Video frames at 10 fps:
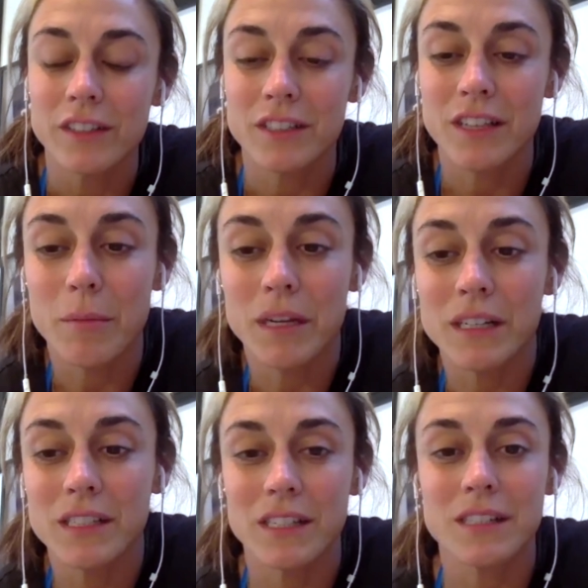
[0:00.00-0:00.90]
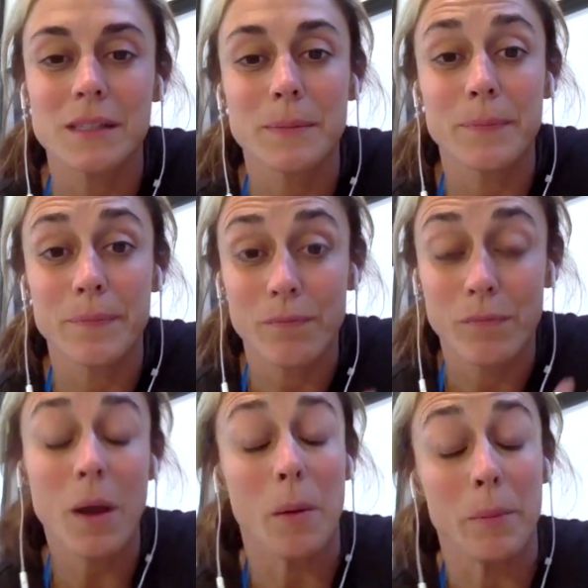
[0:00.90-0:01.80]
Does that make sense?
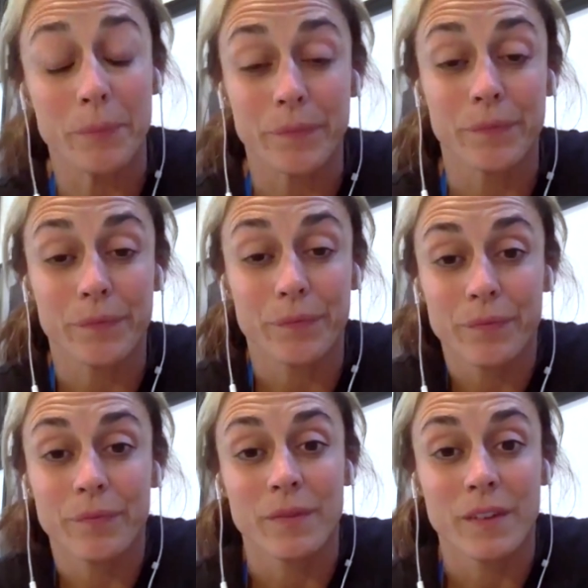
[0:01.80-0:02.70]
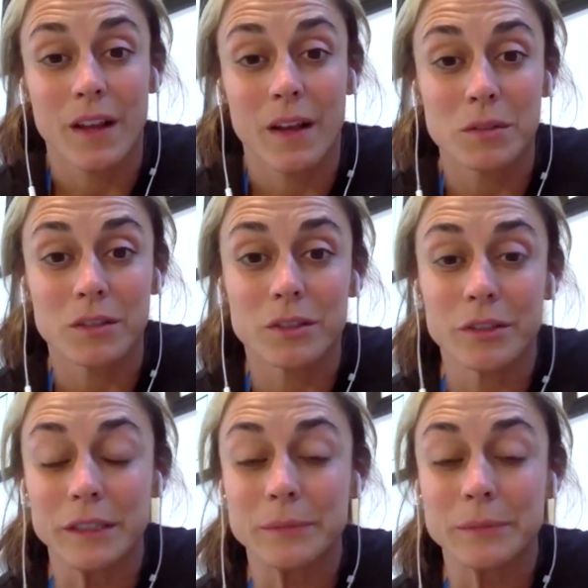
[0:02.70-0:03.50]
Yeah, absolutely.